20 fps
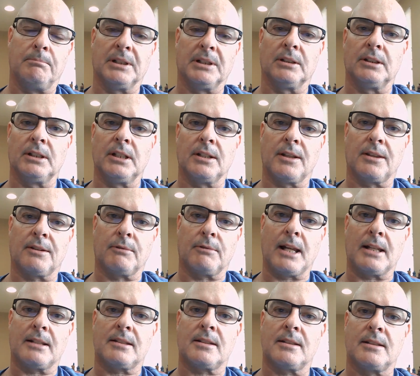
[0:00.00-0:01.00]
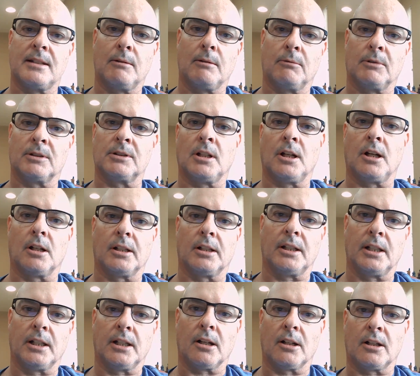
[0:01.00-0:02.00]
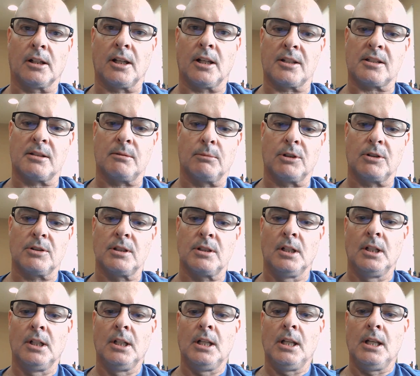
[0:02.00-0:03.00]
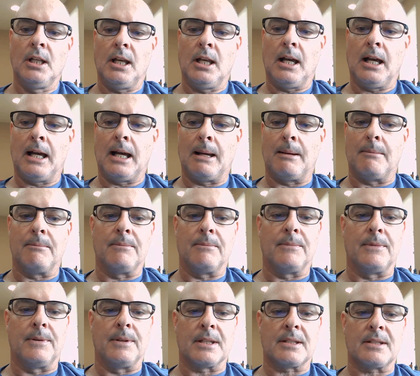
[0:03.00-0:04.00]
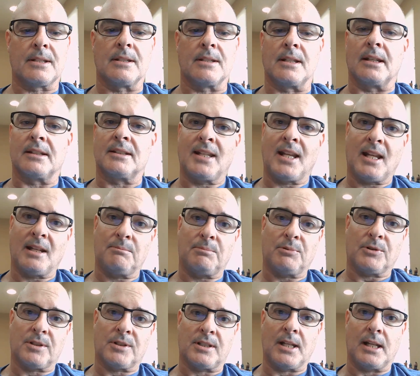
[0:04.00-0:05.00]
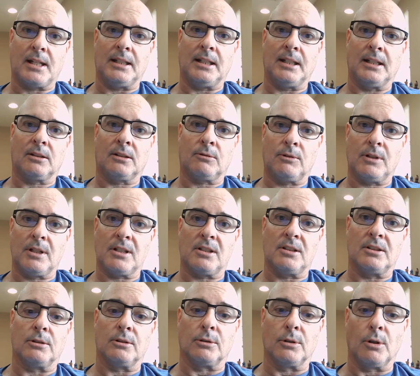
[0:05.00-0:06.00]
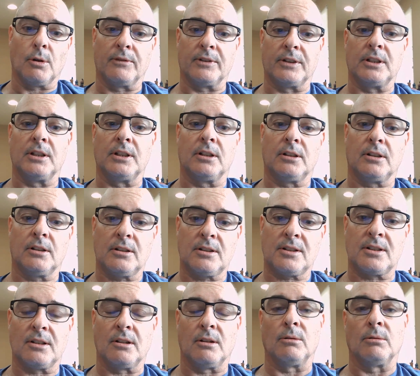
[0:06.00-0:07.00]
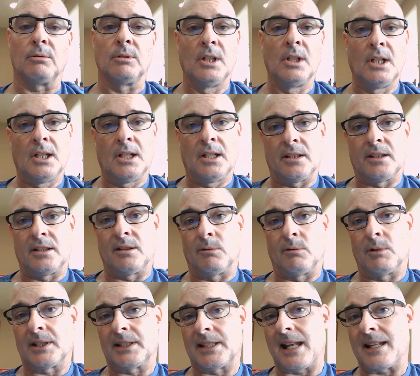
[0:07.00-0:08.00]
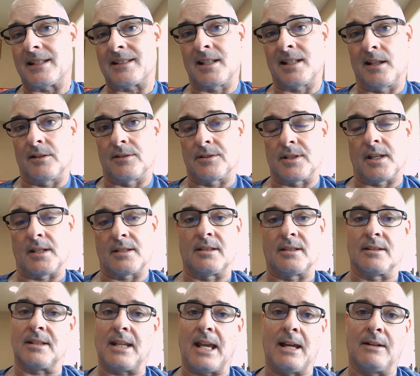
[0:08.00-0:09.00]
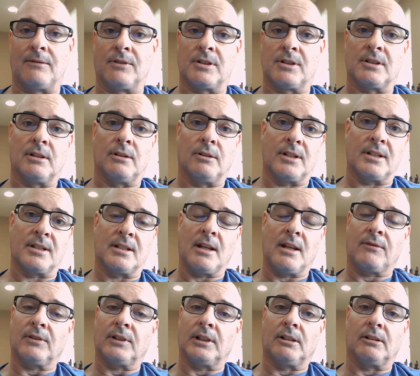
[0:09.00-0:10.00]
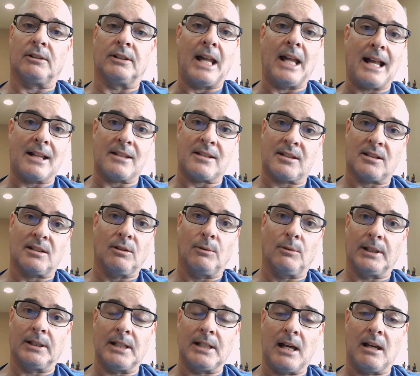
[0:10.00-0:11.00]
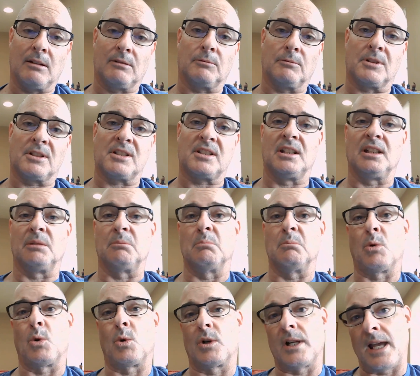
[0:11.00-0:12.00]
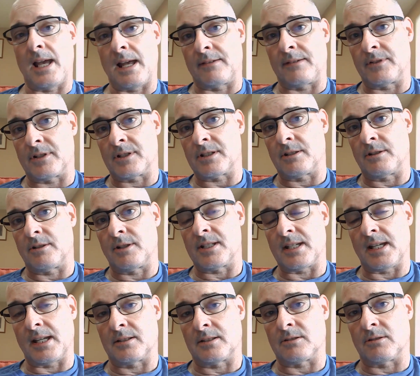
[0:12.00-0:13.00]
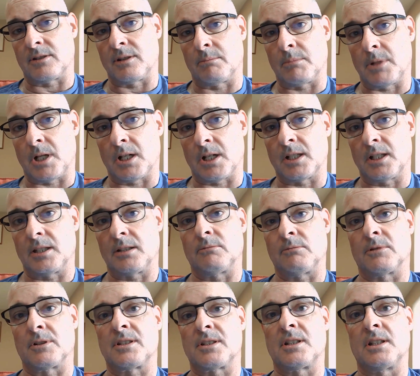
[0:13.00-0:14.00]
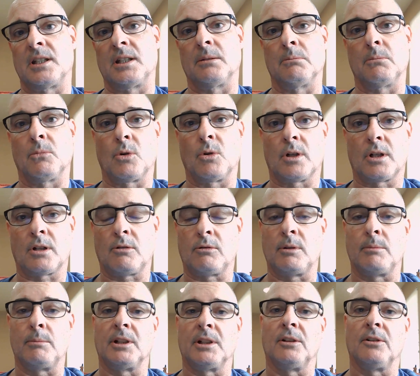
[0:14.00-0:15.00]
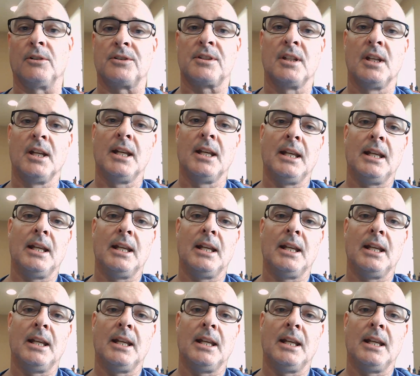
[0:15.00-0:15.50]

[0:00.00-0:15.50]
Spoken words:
billion threats that were targeting our customers. This is a 10% increase year over year. So, what that tells us is adversaries definitely are not slowing down. We're seeing more adversaries enter the market. We're seeing more criminals